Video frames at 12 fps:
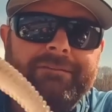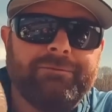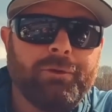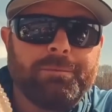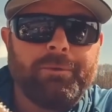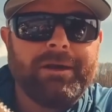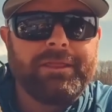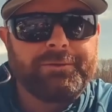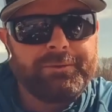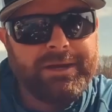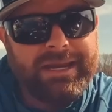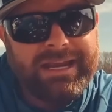four point
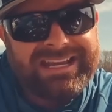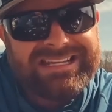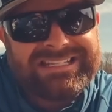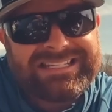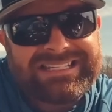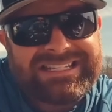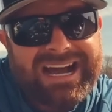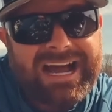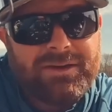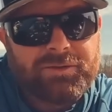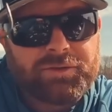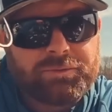three
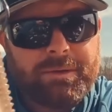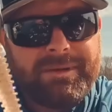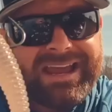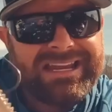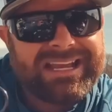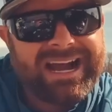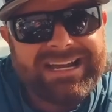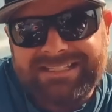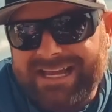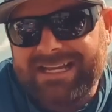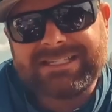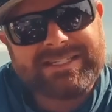style swim bait,
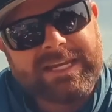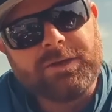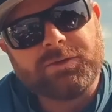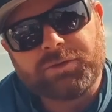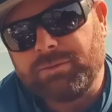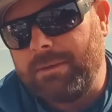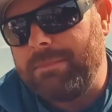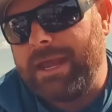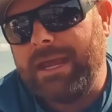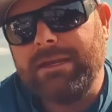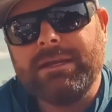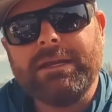Keitech single swim
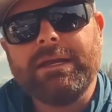bait,